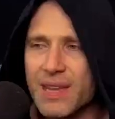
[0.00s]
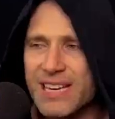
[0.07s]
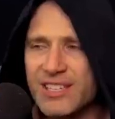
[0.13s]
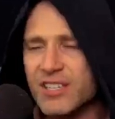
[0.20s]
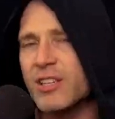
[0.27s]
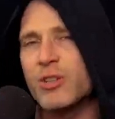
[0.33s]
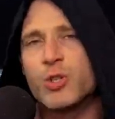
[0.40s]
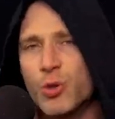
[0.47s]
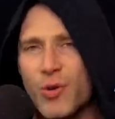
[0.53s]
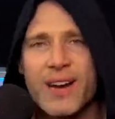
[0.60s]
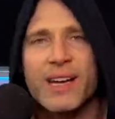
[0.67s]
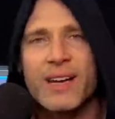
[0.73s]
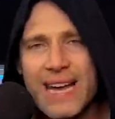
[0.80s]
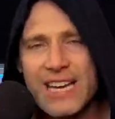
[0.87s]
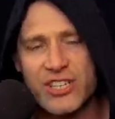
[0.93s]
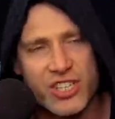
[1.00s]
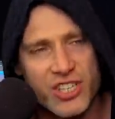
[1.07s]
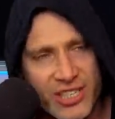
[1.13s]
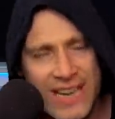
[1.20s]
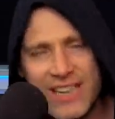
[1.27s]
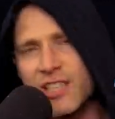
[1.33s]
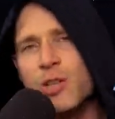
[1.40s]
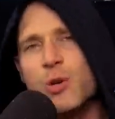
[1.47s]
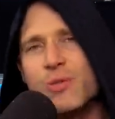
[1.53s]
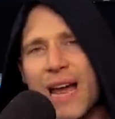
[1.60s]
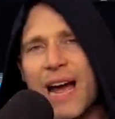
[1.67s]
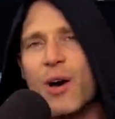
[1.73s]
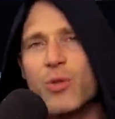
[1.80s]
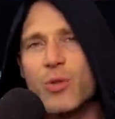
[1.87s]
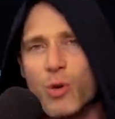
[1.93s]
a trick. It's just sending you
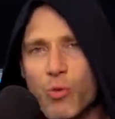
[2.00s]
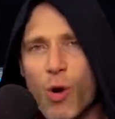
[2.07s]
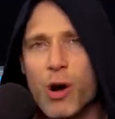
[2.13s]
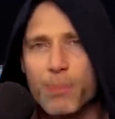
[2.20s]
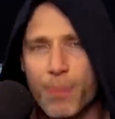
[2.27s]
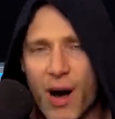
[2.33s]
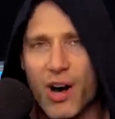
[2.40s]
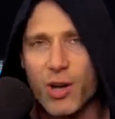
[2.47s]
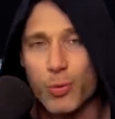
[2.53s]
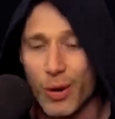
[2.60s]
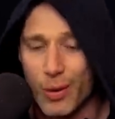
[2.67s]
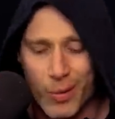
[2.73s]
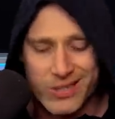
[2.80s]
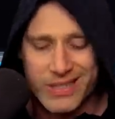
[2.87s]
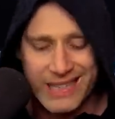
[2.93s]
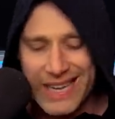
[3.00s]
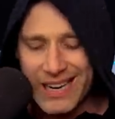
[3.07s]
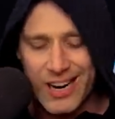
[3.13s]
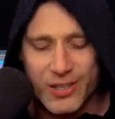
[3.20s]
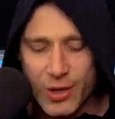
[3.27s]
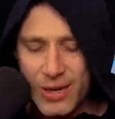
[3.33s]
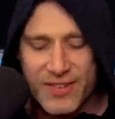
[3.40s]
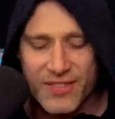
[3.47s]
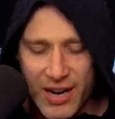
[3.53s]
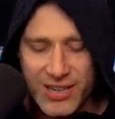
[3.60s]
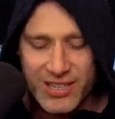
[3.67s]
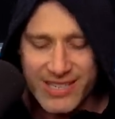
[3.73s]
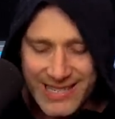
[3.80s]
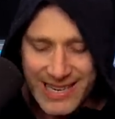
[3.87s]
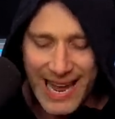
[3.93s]
down the wrong pathway. And once again, I don't even
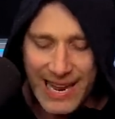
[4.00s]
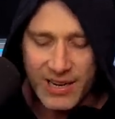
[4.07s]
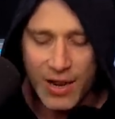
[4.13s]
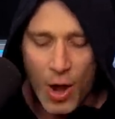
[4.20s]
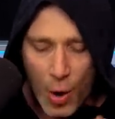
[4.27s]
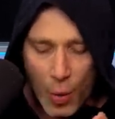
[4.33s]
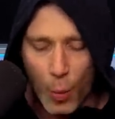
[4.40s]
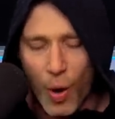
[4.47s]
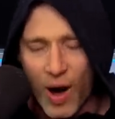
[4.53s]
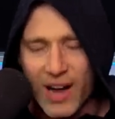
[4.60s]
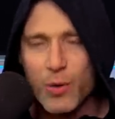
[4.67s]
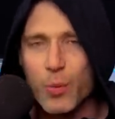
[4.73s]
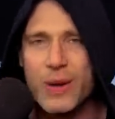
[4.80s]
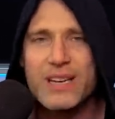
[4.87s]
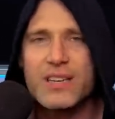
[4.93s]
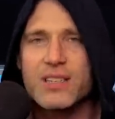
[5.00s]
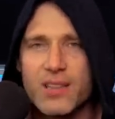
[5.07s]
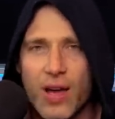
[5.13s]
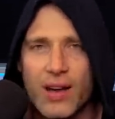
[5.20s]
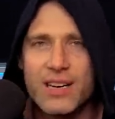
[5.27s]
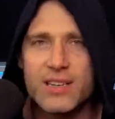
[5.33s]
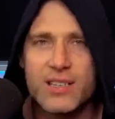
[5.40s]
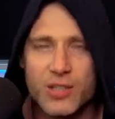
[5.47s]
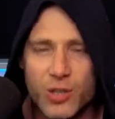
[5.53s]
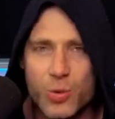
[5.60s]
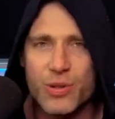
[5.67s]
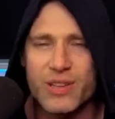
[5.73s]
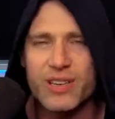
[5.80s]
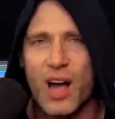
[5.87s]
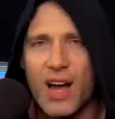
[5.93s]
understand why we decided to do
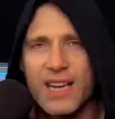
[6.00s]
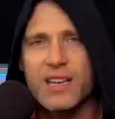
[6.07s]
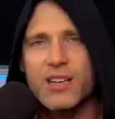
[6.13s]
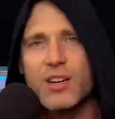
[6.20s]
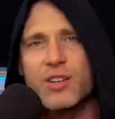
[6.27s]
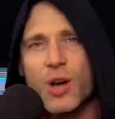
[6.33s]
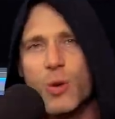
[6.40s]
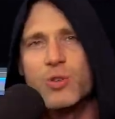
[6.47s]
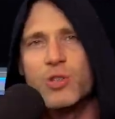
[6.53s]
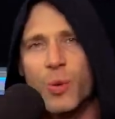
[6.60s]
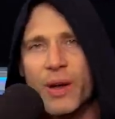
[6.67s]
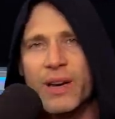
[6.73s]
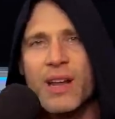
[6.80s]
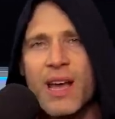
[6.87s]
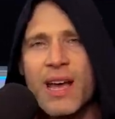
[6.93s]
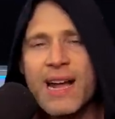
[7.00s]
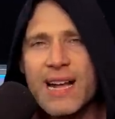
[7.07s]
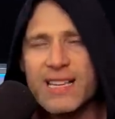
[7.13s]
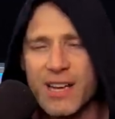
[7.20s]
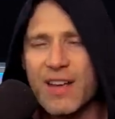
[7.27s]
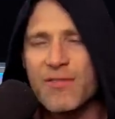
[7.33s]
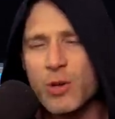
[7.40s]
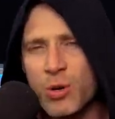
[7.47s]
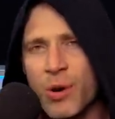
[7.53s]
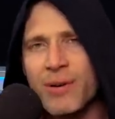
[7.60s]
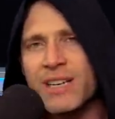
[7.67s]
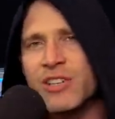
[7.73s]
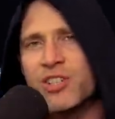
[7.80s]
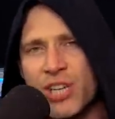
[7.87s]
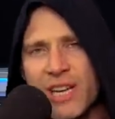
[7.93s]
this. I could have told you it. It's like if you don't
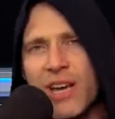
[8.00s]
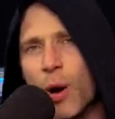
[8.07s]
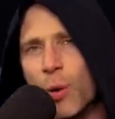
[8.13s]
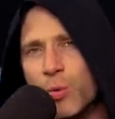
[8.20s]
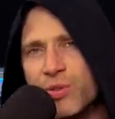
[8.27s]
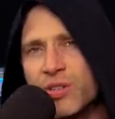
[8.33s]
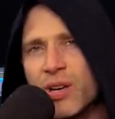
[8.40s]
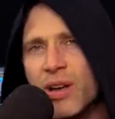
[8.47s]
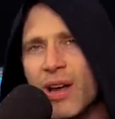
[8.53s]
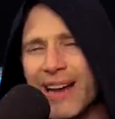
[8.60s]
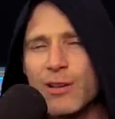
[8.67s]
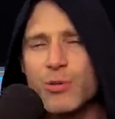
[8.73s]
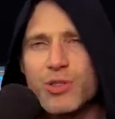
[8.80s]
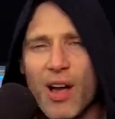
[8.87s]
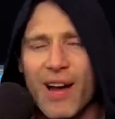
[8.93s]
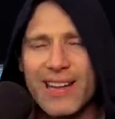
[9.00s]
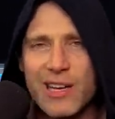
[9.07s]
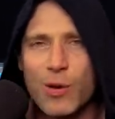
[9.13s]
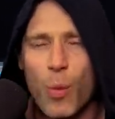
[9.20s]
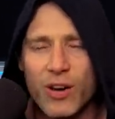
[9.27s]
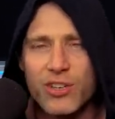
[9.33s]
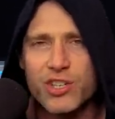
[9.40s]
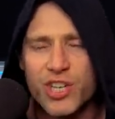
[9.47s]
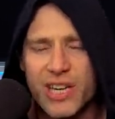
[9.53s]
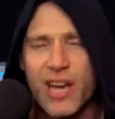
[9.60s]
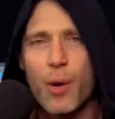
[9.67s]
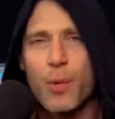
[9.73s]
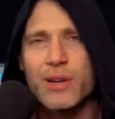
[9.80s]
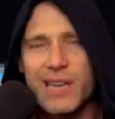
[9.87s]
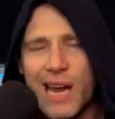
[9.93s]
eat Cheetos and you start eating one
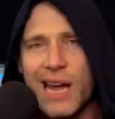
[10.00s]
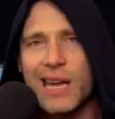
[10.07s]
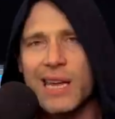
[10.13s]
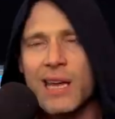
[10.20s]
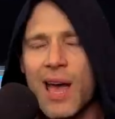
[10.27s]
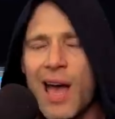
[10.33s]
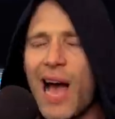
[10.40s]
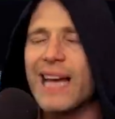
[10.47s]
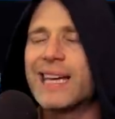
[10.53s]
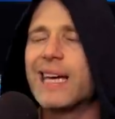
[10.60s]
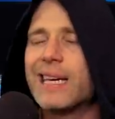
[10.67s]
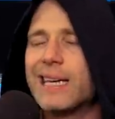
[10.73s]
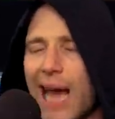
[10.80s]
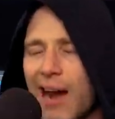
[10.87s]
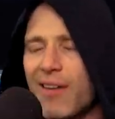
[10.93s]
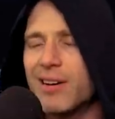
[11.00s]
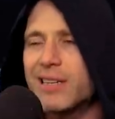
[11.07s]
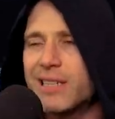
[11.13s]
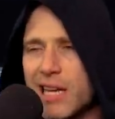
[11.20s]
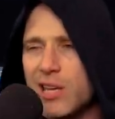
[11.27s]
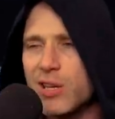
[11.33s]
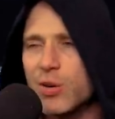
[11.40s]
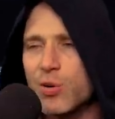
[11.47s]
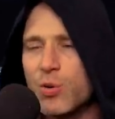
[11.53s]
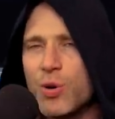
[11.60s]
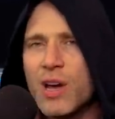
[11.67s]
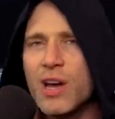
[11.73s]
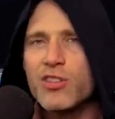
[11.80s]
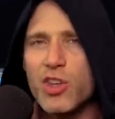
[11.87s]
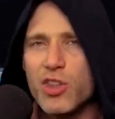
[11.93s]
Cheeto a day, I can guarantee you
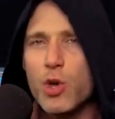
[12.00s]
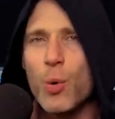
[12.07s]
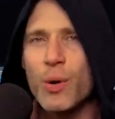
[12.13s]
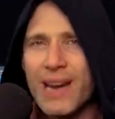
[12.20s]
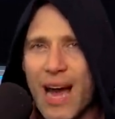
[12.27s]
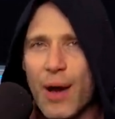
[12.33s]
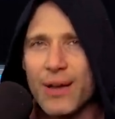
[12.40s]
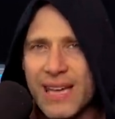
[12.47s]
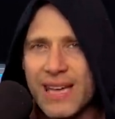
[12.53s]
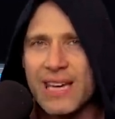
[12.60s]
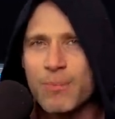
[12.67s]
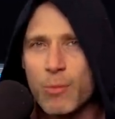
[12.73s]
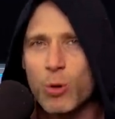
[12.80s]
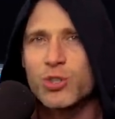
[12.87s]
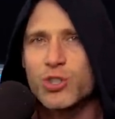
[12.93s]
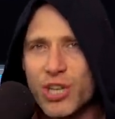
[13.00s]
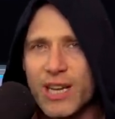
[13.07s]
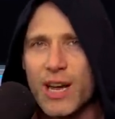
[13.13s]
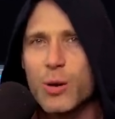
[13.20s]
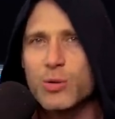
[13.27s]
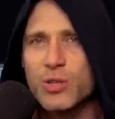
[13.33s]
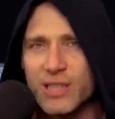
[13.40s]
that you are now eating more Cheetos a